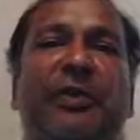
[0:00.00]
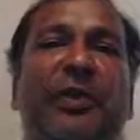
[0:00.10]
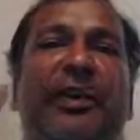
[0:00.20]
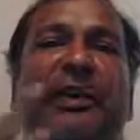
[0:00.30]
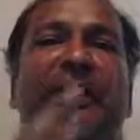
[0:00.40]

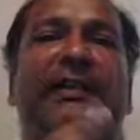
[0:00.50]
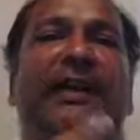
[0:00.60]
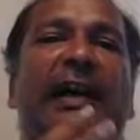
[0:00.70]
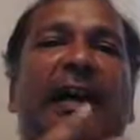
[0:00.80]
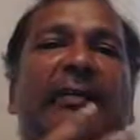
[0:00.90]
put in the
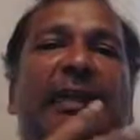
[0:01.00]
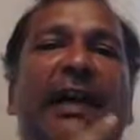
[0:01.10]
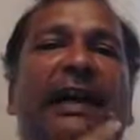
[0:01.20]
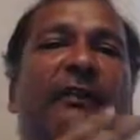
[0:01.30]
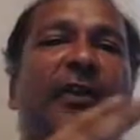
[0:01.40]
time,
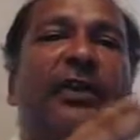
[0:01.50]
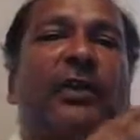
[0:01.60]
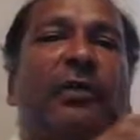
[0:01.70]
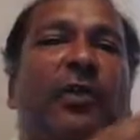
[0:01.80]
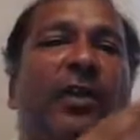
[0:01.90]
the
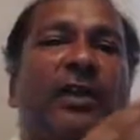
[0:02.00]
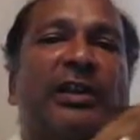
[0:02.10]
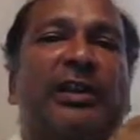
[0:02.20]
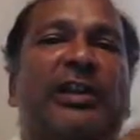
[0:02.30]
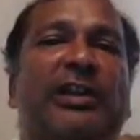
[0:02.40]
effort, the
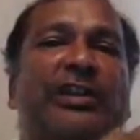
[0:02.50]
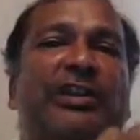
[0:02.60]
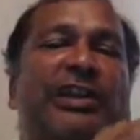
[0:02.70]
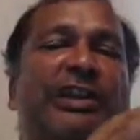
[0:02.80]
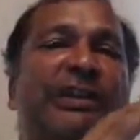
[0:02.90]
work, the
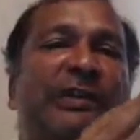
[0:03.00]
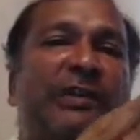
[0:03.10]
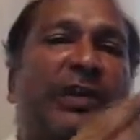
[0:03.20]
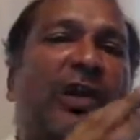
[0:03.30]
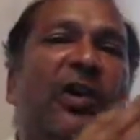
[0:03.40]
energy,
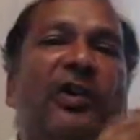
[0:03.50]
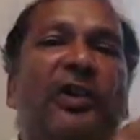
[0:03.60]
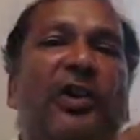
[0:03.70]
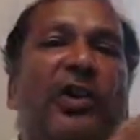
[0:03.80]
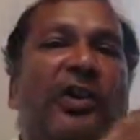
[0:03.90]
all
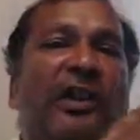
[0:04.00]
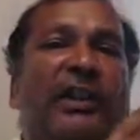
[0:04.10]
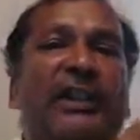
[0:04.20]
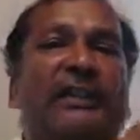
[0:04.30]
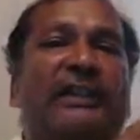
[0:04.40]
the
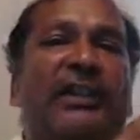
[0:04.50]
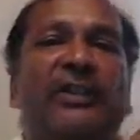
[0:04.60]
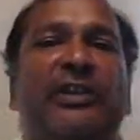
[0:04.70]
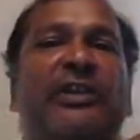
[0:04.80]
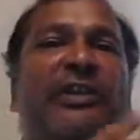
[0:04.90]
learning,
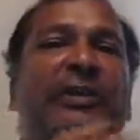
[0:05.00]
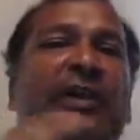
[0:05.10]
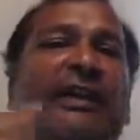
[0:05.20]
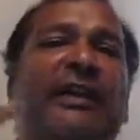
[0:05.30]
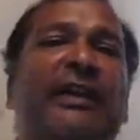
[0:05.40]
etc., to do
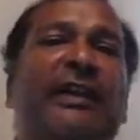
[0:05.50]
it,